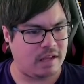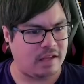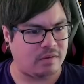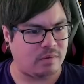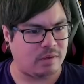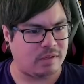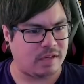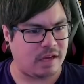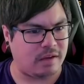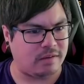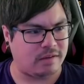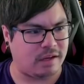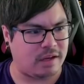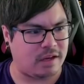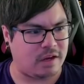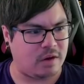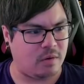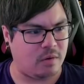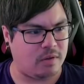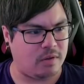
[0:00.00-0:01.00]
That's what it sounds like.
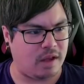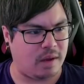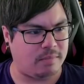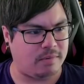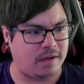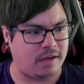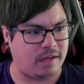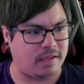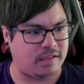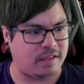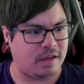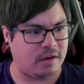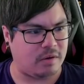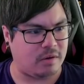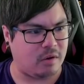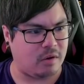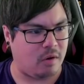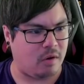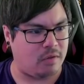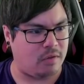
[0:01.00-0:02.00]
Here are the updates that
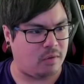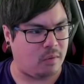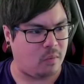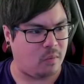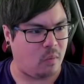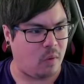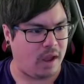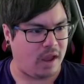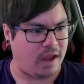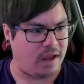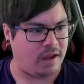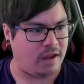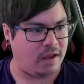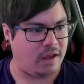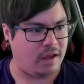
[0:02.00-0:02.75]
are on the way.